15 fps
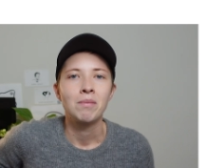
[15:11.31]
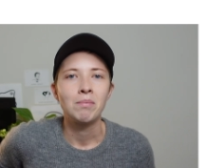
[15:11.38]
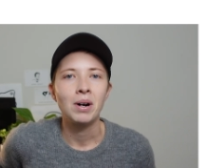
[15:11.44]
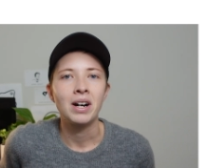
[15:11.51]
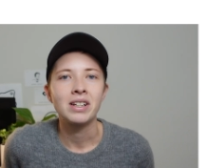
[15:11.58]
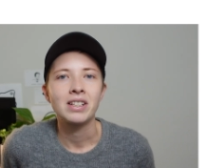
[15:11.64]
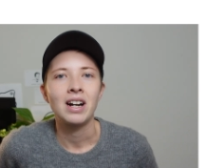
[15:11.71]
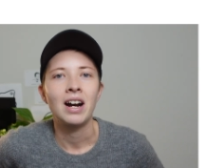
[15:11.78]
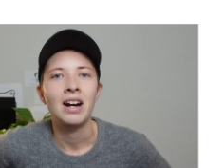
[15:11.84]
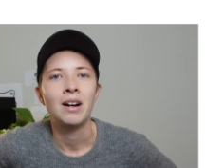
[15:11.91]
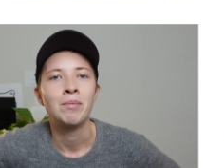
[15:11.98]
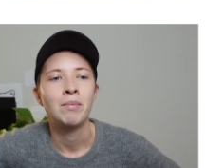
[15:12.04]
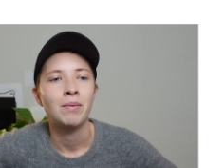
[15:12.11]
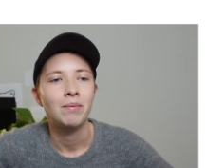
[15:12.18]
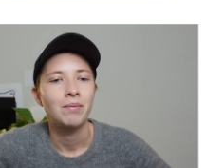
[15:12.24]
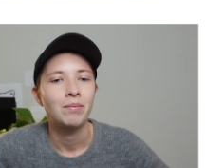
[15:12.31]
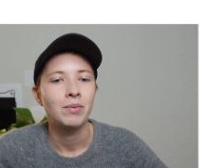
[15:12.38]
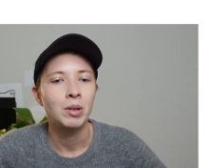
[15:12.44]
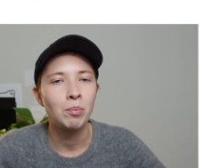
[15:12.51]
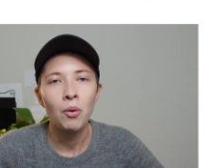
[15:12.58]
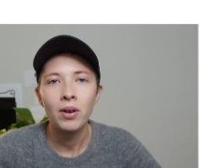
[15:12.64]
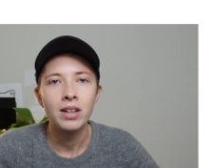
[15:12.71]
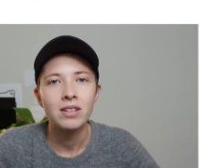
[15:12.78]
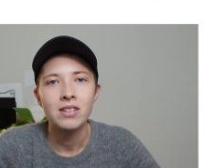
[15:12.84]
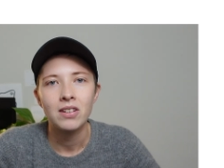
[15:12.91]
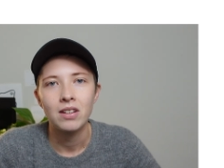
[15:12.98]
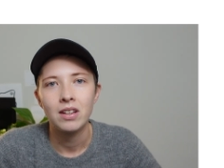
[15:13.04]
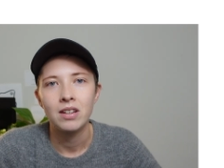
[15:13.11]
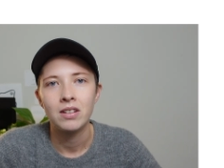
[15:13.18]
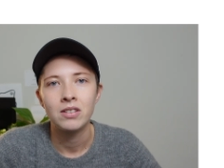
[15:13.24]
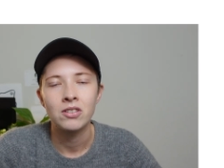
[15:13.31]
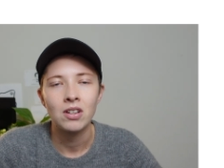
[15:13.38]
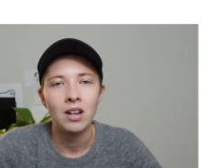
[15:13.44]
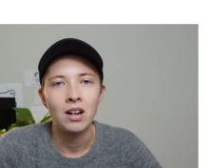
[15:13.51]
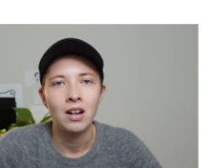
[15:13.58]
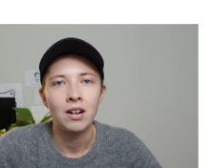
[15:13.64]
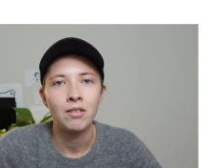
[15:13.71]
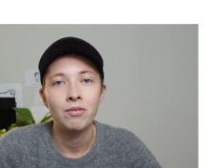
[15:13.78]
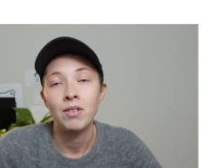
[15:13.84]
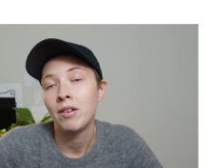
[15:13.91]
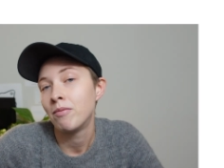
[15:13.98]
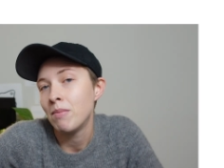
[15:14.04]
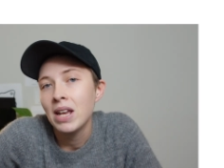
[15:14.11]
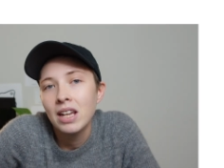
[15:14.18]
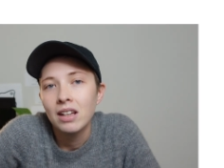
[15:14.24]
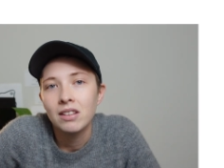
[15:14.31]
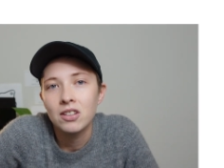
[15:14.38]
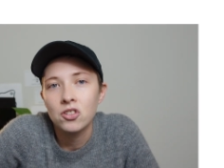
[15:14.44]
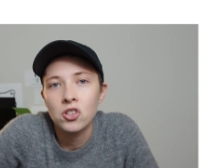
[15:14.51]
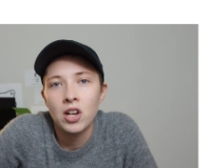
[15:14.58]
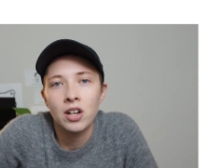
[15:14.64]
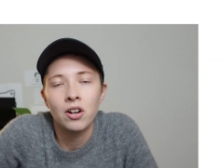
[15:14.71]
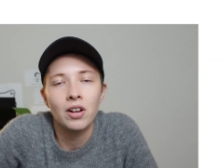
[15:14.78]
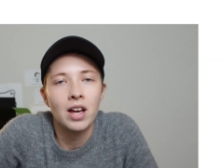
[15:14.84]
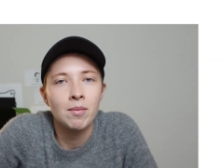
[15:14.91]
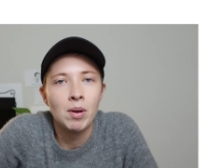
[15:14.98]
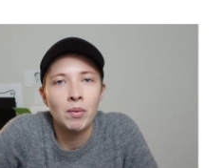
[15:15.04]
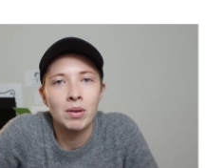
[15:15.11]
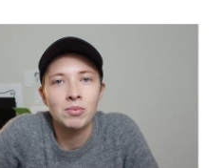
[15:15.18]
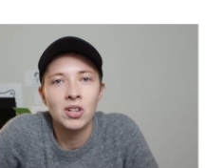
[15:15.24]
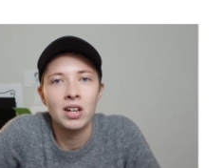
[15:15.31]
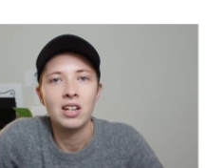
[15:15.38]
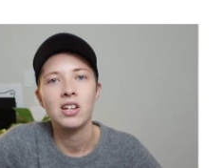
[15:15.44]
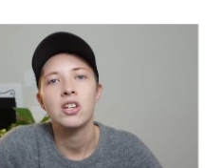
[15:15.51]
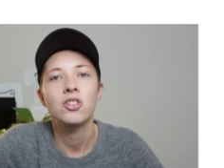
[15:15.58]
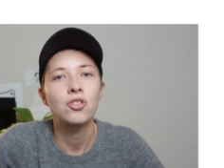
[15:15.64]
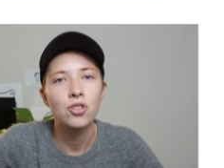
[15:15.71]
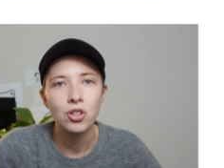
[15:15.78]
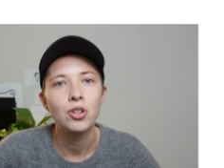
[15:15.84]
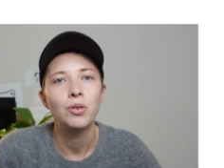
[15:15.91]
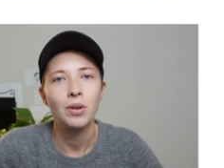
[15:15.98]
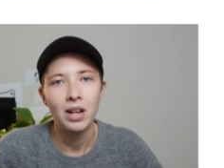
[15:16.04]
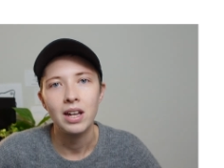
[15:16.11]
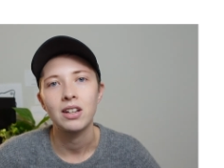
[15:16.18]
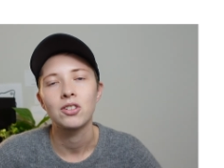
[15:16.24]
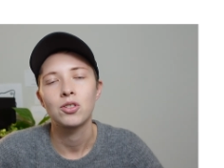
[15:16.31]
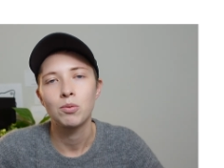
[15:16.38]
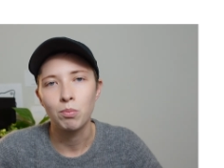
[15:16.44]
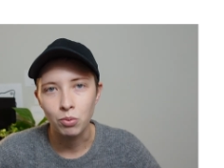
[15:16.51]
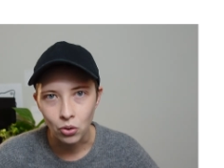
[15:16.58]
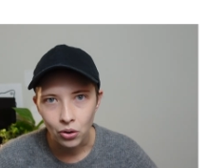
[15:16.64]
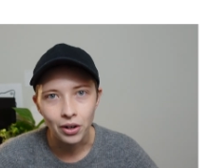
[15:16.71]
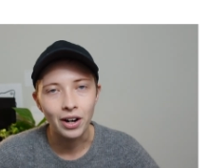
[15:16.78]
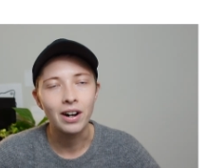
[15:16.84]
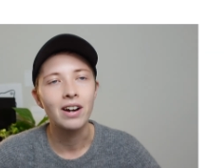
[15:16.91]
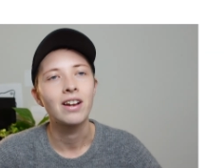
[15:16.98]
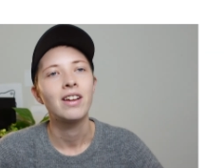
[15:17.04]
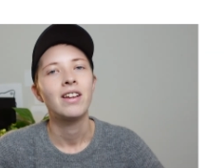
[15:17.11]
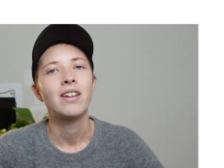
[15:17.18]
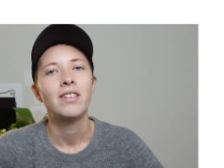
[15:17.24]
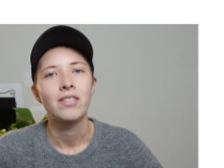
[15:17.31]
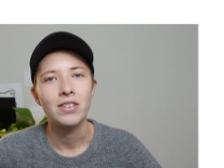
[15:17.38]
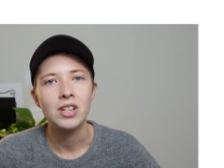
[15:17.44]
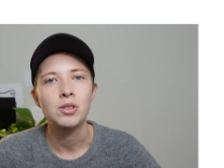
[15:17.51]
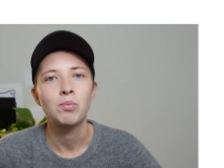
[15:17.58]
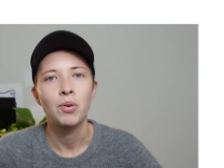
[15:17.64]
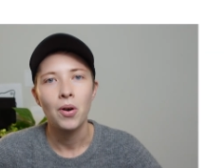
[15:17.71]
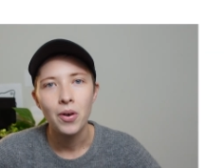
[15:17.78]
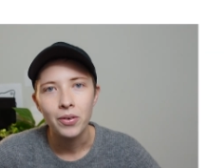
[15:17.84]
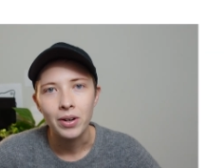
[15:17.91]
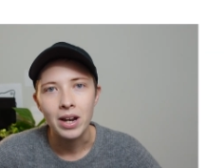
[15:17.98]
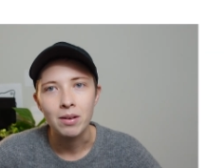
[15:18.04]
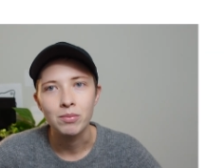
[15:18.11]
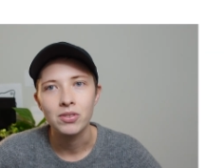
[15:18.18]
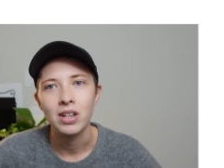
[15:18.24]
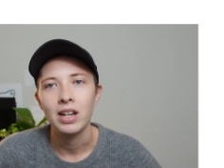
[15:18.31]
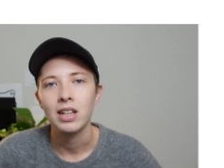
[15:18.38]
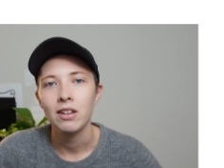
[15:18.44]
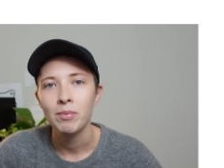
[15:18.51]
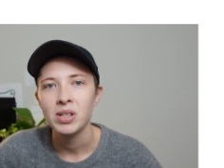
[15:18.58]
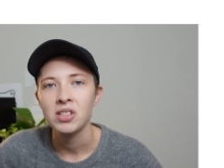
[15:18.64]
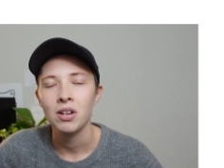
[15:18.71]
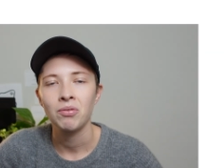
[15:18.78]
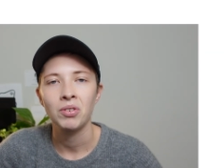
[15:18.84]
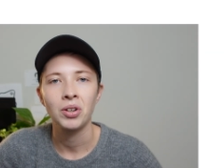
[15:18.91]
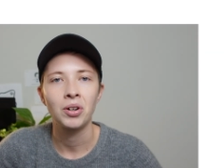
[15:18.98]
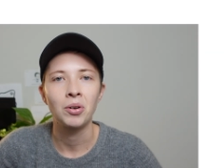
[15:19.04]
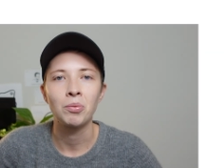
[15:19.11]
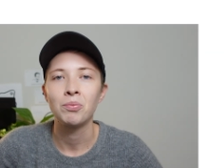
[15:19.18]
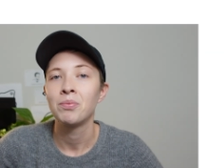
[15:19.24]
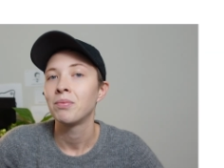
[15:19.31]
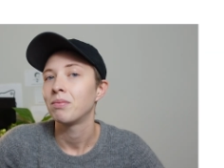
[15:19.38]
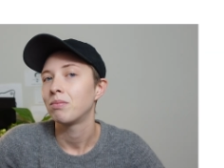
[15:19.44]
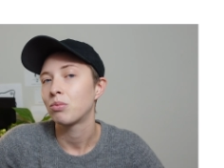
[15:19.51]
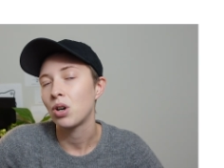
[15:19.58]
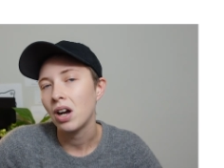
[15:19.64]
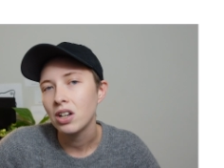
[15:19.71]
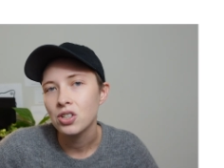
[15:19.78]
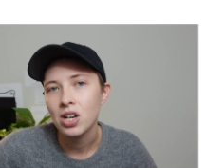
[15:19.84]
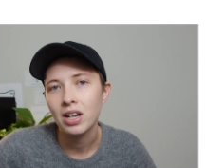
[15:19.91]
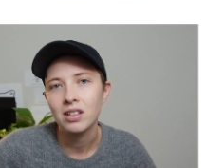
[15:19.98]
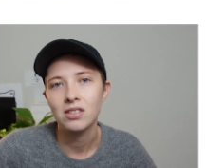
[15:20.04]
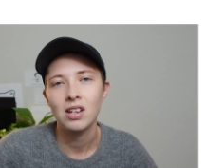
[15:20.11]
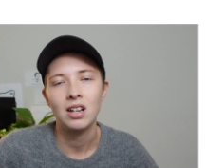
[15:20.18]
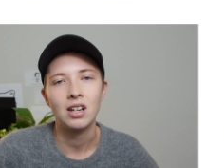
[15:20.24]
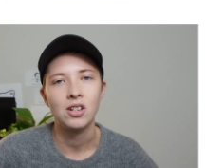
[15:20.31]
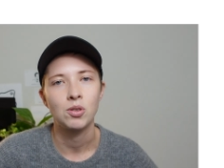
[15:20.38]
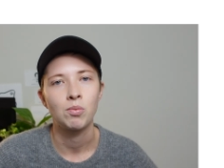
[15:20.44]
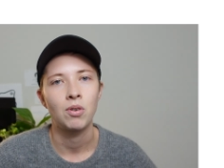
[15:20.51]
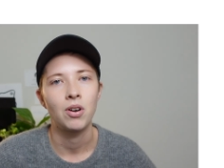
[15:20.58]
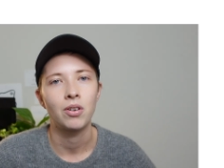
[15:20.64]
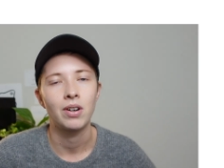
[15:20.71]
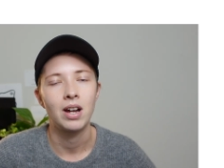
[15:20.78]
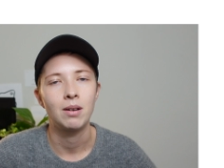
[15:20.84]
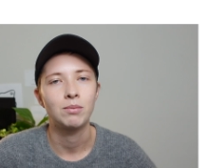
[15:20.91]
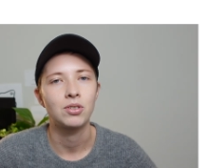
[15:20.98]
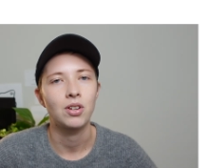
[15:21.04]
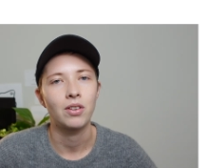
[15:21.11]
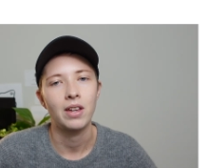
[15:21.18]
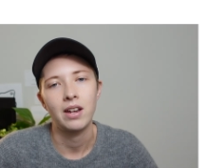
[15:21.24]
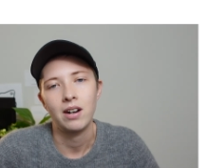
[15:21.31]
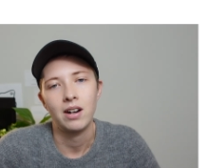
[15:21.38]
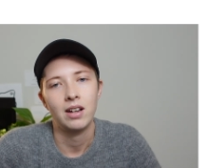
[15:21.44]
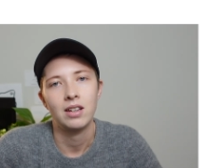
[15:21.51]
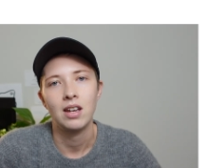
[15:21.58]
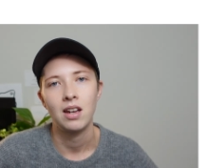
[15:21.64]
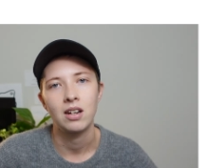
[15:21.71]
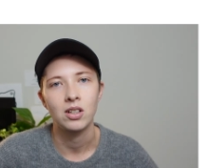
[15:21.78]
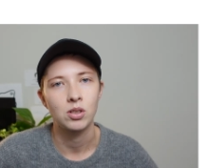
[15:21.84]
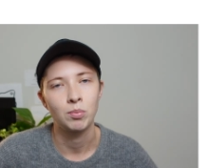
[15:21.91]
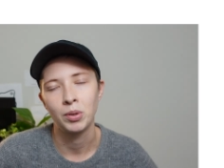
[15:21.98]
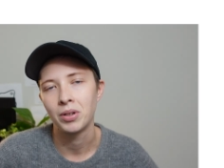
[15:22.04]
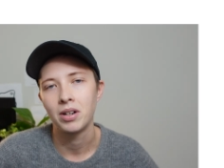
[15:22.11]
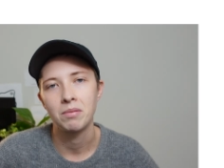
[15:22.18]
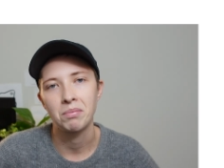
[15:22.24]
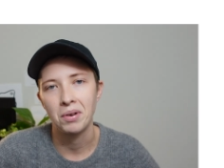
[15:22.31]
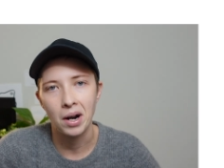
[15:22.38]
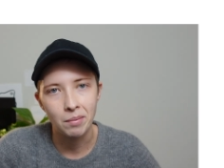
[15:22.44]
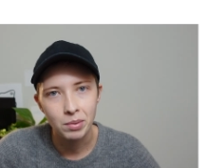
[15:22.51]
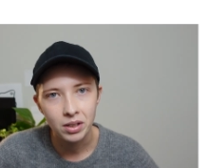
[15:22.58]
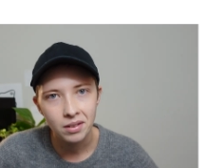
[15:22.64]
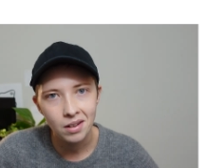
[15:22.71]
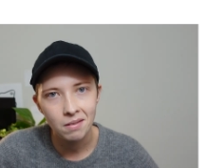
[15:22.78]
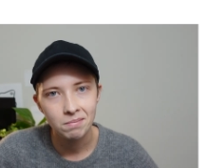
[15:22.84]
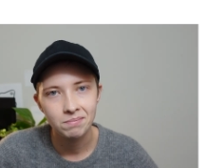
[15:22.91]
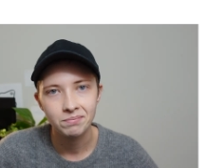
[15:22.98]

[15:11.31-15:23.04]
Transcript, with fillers: But the point is of making this channel and my website is to explore these programs. And I give myself little projects in each program so that I can explore it properly.